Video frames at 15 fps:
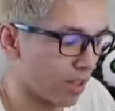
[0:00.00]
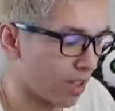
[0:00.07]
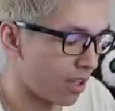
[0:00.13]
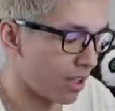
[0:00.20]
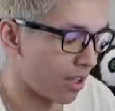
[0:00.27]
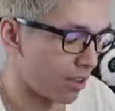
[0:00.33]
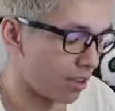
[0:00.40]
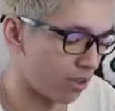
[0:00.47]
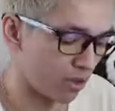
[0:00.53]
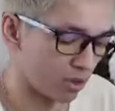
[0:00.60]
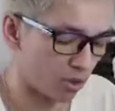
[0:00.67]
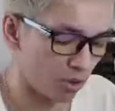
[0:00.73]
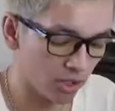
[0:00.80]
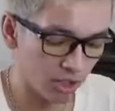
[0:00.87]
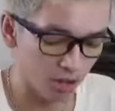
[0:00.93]
Like
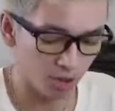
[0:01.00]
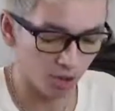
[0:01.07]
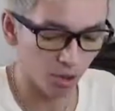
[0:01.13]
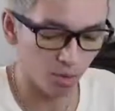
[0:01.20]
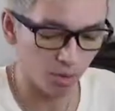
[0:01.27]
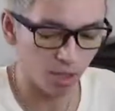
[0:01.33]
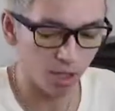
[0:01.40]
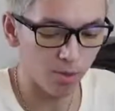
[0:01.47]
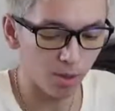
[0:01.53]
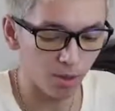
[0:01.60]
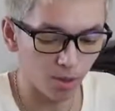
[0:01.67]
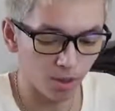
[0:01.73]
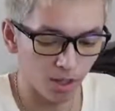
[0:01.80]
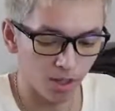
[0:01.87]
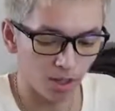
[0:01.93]
there's only a certain
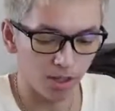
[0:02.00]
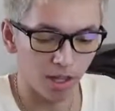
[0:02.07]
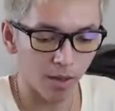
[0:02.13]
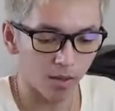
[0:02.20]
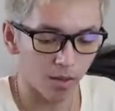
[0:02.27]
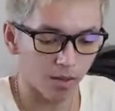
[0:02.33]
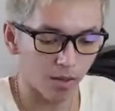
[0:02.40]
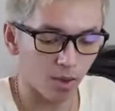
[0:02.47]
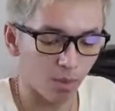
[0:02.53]
people that